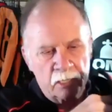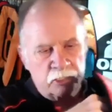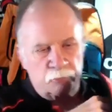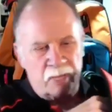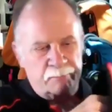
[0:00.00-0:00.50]

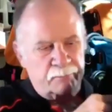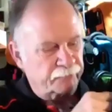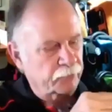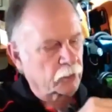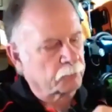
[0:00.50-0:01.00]
You may
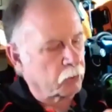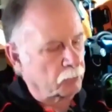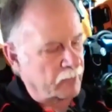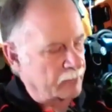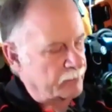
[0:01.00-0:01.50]
prefer to put
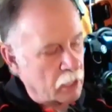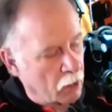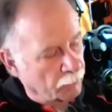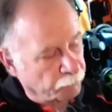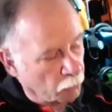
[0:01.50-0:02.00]
maybe
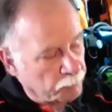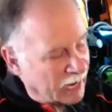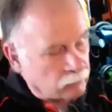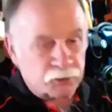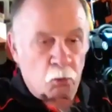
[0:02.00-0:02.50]
4
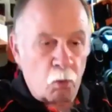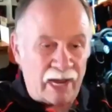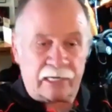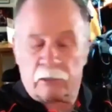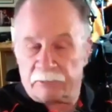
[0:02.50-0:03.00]
pounds of
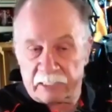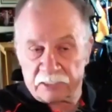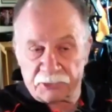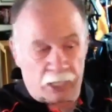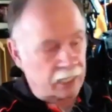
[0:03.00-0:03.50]
weight on the
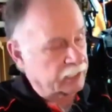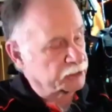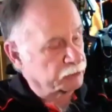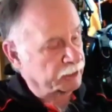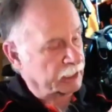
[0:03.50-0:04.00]
inside because
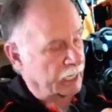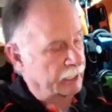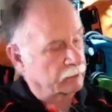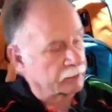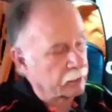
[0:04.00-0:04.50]
you're in the
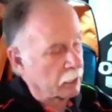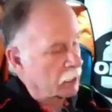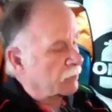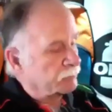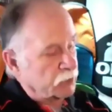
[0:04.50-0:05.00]
island.
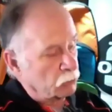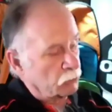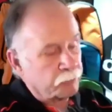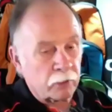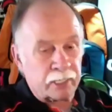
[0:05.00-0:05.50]
You
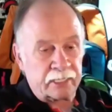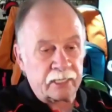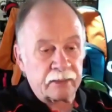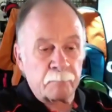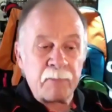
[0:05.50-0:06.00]
would put it
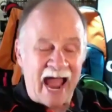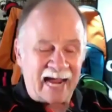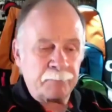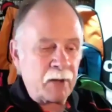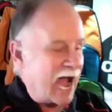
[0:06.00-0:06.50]
in the
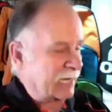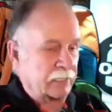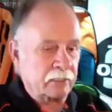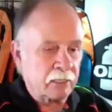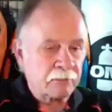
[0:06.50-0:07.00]
back
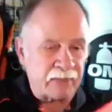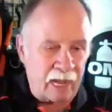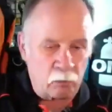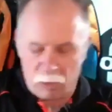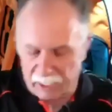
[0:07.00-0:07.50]
pocket.
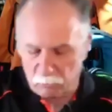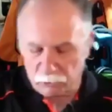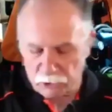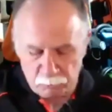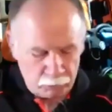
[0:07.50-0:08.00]
That way, when
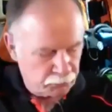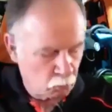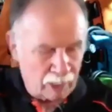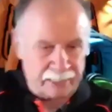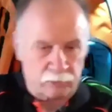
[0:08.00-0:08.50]
you put the
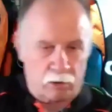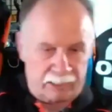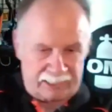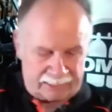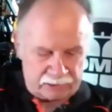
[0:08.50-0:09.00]
weight
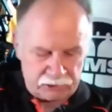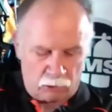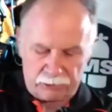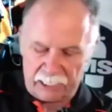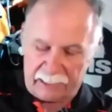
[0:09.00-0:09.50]
on and it's
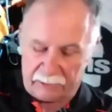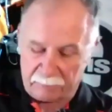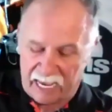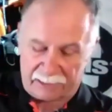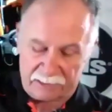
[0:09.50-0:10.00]
located
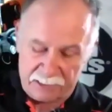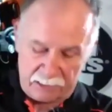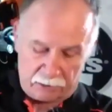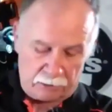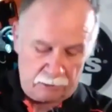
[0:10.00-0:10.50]
back
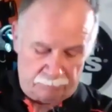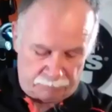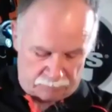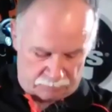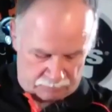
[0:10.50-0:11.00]
here,
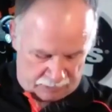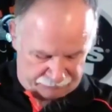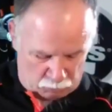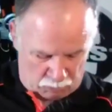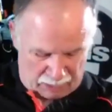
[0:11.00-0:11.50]
if
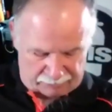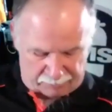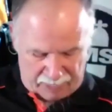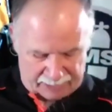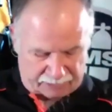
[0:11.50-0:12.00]
you're wearing
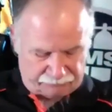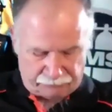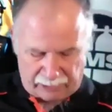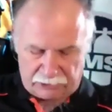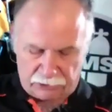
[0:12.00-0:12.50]
back
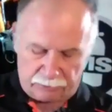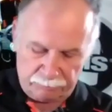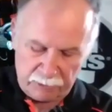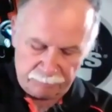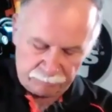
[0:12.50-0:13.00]
inflation,
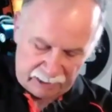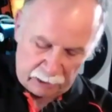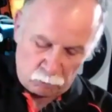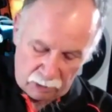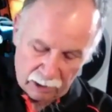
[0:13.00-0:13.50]

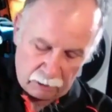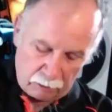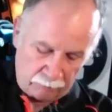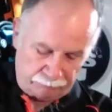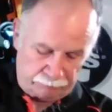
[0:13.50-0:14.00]
it will